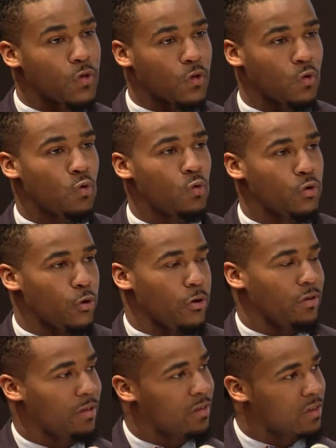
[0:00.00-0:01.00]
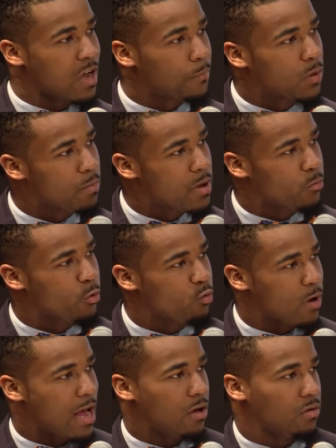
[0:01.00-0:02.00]
a school during the supplementary
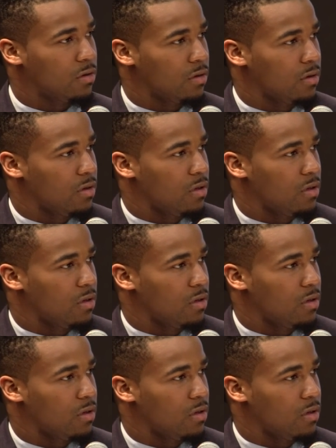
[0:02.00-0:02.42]
round,